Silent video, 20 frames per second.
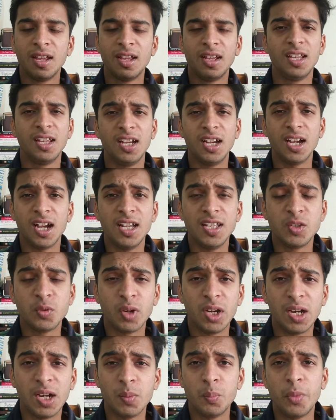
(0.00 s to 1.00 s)
Hey guys,
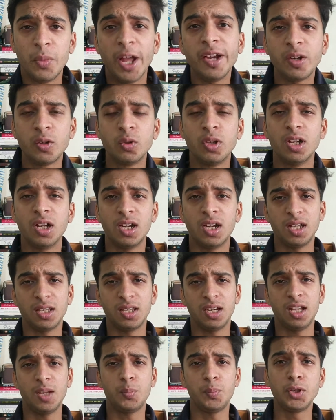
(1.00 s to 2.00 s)
welcome back to
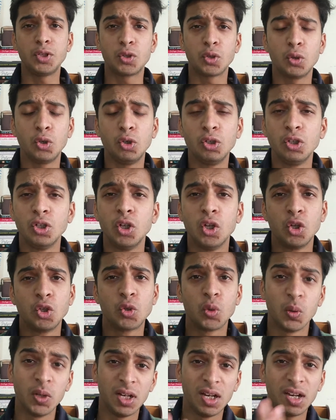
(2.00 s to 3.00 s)
another episode.
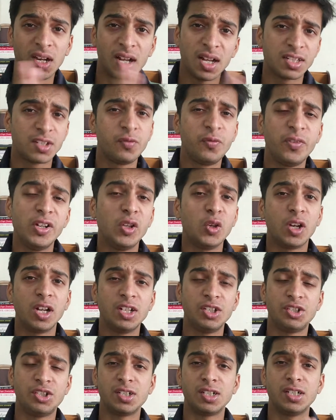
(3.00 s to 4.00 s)
So in last video,
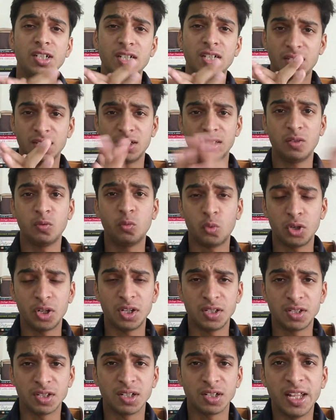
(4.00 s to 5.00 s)
I shared what
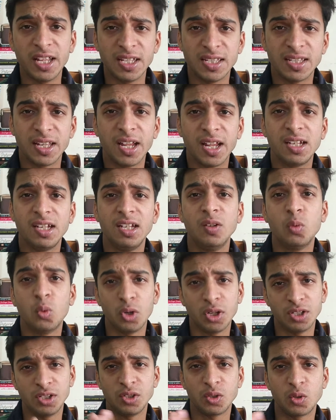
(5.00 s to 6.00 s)
is
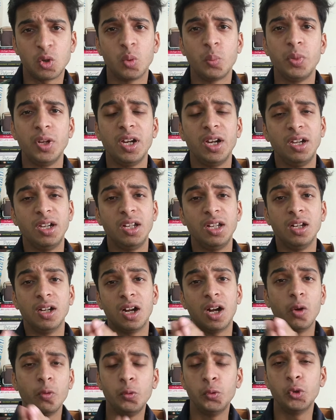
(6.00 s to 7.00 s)
copywriting,
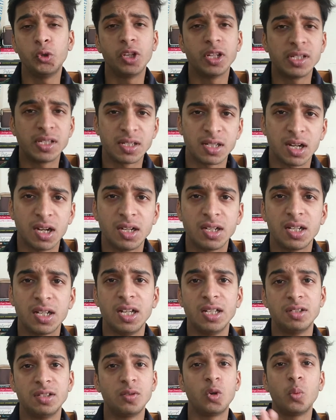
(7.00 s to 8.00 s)
how you can start
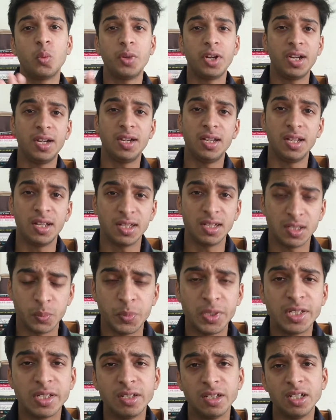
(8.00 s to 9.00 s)
as a copywriting as a
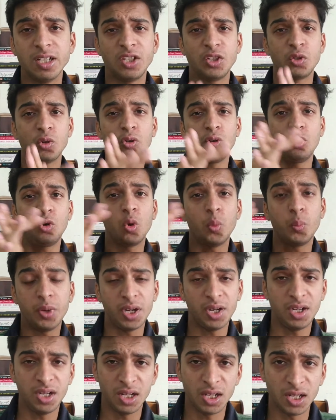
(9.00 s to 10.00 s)
business or
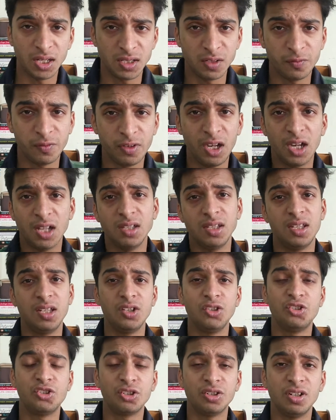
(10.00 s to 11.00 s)
copywriting as a
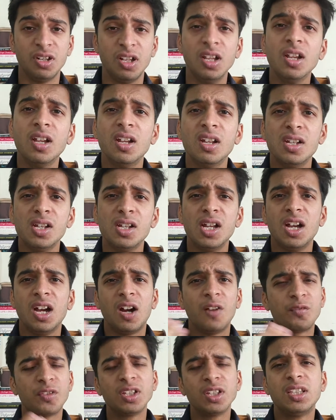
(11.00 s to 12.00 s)
freelancing journey.
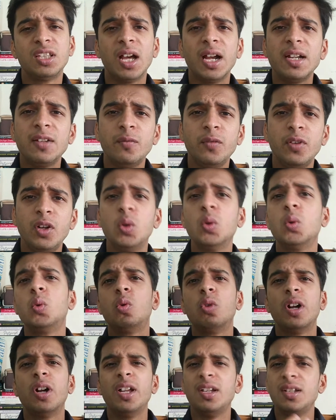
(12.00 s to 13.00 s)
After that video,
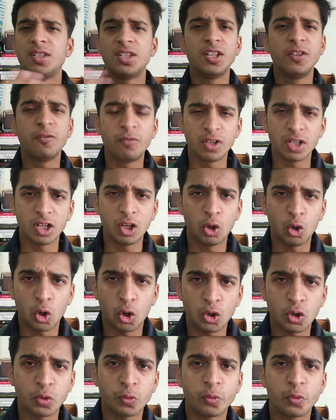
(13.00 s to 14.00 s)
I received a
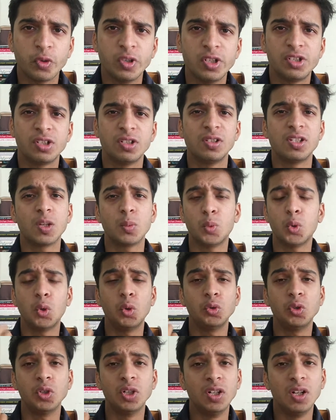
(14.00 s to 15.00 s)
lot of questions
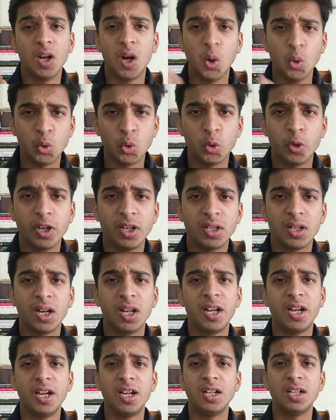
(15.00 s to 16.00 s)
about how to get
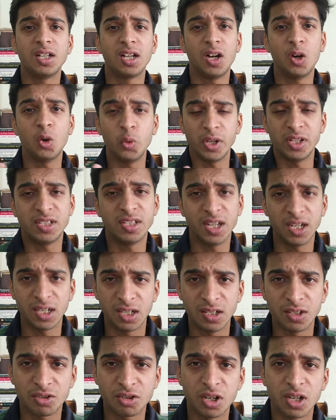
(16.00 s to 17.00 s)
client, how
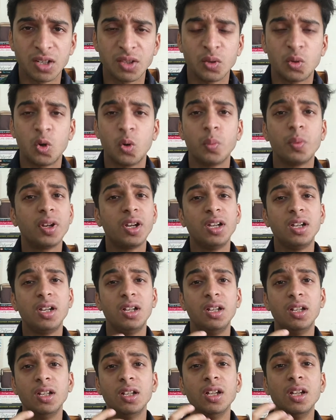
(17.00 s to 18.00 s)
exactly start the
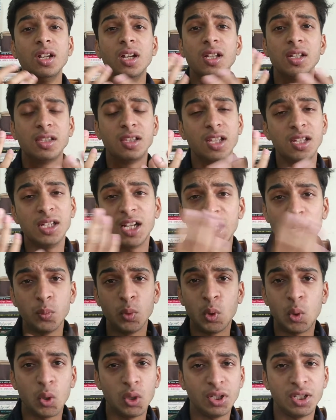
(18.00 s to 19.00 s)
copywriting. Then I am
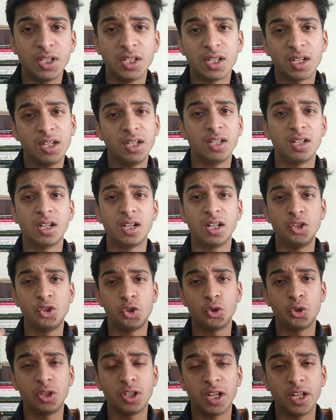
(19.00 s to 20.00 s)
a content writer.
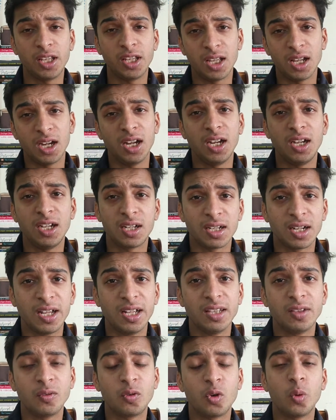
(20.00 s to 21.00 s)
Can I
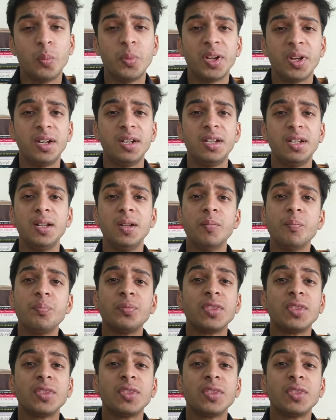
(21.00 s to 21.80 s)
try the copywriting?